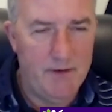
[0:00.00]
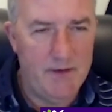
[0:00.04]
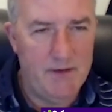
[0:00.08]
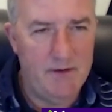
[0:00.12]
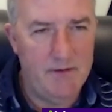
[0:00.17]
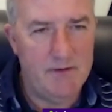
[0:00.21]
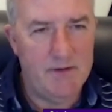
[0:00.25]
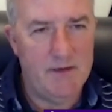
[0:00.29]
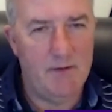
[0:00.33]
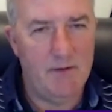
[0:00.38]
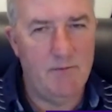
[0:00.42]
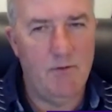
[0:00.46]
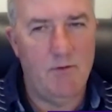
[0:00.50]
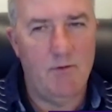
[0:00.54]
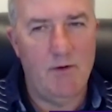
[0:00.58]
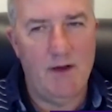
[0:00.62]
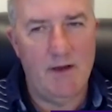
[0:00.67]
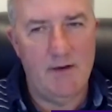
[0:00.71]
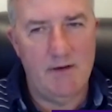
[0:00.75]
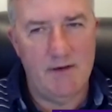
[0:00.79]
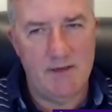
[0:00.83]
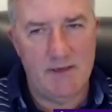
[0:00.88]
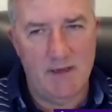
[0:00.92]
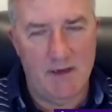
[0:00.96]
And you say, well,
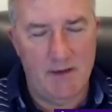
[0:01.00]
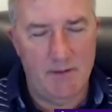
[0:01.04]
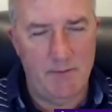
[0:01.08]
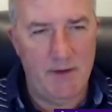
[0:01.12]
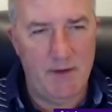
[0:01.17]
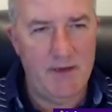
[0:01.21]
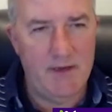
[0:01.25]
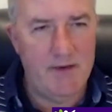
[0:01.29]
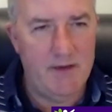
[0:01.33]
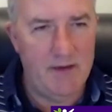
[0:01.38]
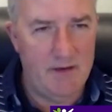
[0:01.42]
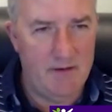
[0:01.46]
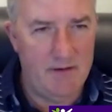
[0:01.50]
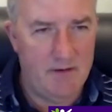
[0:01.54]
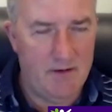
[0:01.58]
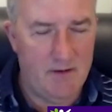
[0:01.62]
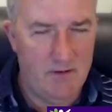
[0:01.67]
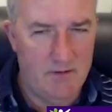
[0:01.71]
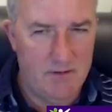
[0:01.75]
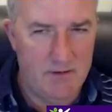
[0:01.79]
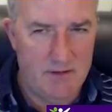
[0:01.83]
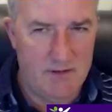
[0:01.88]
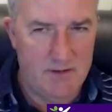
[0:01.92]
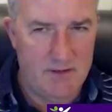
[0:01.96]
how does diabetes
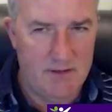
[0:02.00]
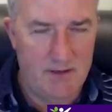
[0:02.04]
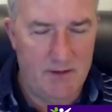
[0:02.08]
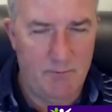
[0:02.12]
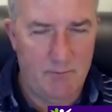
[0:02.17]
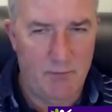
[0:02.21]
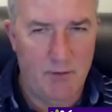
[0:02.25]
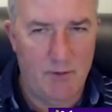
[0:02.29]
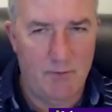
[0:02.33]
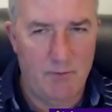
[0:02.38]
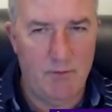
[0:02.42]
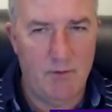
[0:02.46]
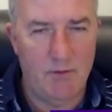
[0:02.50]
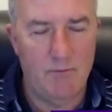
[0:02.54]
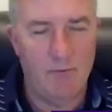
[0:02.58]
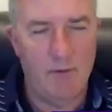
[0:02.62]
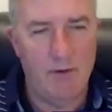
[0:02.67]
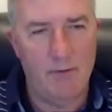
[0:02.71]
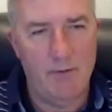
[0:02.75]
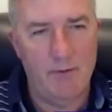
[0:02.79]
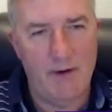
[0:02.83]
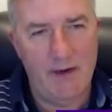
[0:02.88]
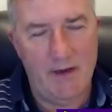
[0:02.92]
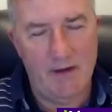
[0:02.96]
cause the same problem?
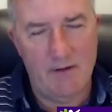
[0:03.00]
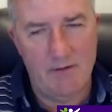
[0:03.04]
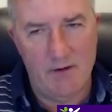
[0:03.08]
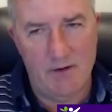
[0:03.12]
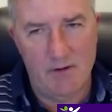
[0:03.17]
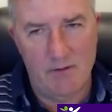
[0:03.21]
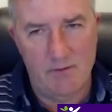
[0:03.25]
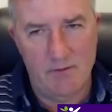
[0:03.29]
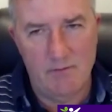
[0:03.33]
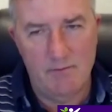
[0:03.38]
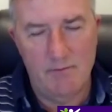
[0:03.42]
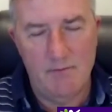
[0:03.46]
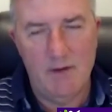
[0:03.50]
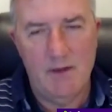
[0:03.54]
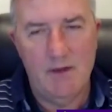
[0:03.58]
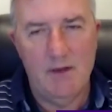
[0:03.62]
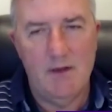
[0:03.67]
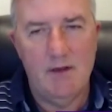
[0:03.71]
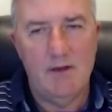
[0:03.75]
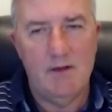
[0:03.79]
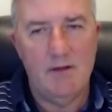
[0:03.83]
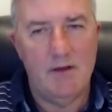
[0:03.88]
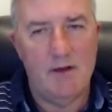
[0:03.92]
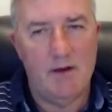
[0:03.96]
Well, we now know
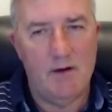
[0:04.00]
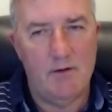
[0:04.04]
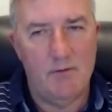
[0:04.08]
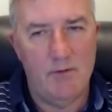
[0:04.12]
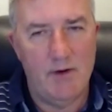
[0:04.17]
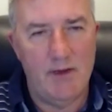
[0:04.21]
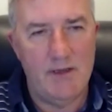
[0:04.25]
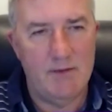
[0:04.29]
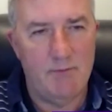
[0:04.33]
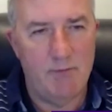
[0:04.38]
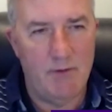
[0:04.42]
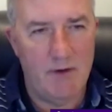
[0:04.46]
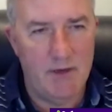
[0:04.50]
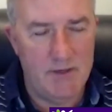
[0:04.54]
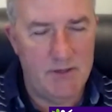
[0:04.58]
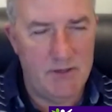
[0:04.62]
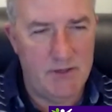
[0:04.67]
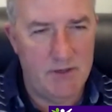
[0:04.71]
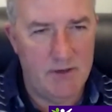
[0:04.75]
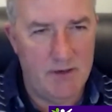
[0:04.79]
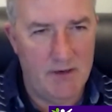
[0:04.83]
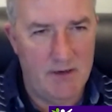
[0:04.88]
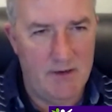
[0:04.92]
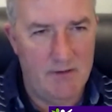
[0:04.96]
that a raised blood
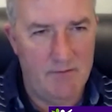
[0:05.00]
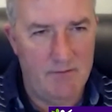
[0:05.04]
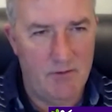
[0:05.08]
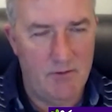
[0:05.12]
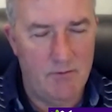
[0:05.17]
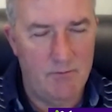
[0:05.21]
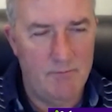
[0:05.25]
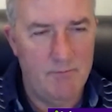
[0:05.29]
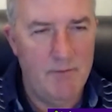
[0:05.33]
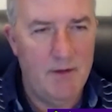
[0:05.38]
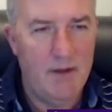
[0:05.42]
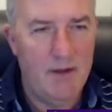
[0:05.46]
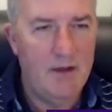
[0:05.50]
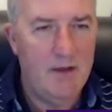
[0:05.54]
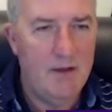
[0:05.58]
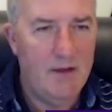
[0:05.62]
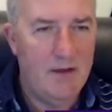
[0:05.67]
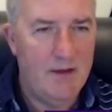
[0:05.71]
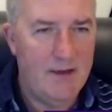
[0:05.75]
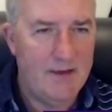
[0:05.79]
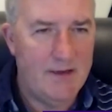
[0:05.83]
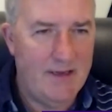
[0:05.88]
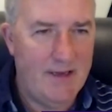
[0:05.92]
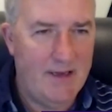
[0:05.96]
sugar level
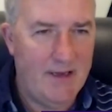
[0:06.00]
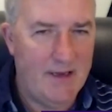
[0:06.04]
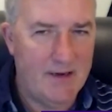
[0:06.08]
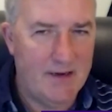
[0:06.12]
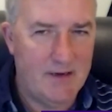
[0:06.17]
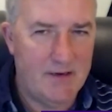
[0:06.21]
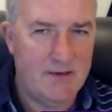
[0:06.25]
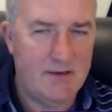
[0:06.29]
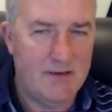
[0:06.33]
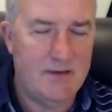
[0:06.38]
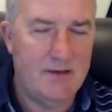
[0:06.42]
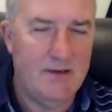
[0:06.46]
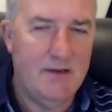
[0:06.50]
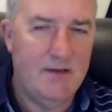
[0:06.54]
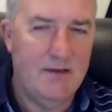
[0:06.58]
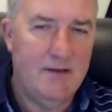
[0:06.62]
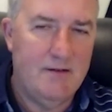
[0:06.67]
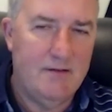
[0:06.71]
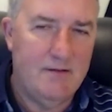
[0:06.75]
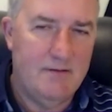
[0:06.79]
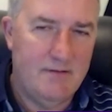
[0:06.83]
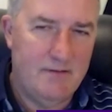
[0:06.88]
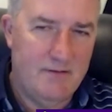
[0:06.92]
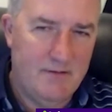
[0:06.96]
attacks
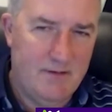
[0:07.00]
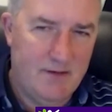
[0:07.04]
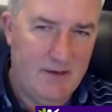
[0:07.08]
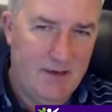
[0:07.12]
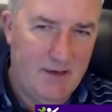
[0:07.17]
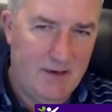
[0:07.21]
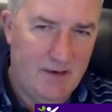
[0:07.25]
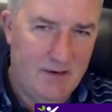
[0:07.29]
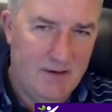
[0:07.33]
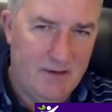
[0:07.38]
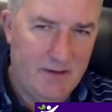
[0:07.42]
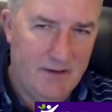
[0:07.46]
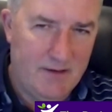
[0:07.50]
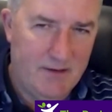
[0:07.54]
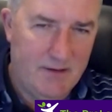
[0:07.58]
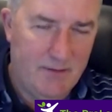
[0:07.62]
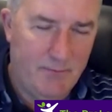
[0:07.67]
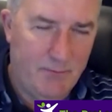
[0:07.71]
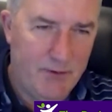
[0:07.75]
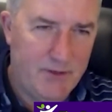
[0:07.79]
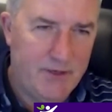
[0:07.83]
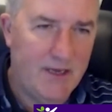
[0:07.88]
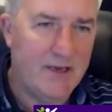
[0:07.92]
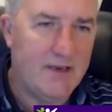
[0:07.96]
the
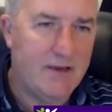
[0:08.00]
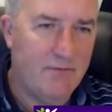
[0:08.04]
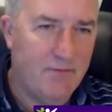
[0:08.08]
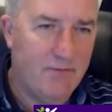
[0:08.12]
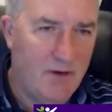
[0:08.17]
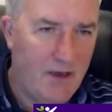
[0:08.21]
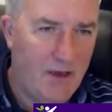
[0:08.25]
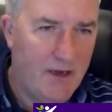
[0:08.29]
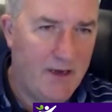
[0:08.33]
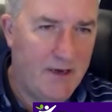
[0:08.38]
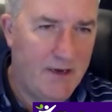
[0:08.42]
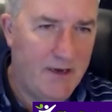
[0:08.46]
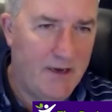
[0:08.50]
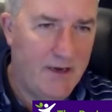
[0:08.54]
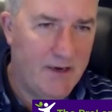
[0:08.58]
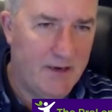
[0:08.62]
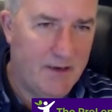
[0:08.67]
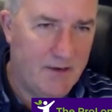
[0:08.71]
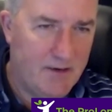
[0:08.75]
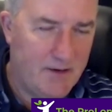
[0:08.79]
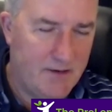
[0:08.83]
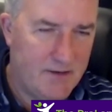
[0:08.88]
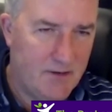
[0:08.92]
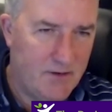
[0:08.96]
protective
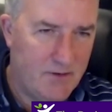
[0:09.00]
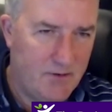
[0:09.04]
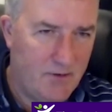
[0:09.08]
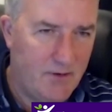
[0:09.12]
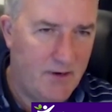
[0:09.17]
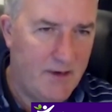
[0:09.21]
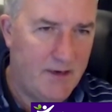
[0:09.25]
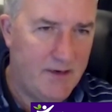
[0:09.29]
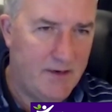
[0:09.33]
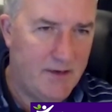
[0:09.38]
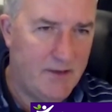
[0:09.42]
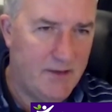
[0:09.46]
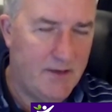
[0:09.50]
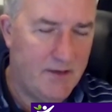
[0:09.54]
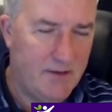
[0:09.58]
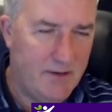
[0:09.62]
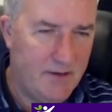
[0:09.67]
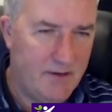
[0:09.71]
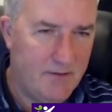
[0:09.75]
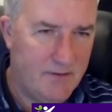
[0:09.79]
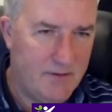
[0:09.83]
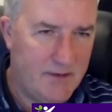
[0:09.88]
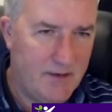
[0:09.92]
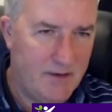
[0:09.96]
lining that's on all
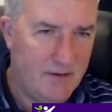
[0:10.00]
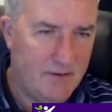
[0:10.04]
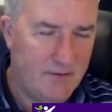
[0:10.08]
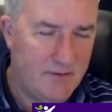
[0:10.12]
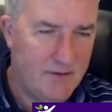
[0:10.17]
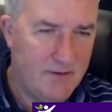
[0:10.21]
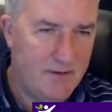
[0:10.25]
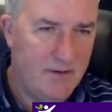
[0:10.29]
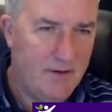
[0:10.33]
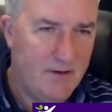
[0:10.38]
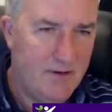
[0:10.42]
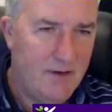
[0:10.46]
endothelial cells.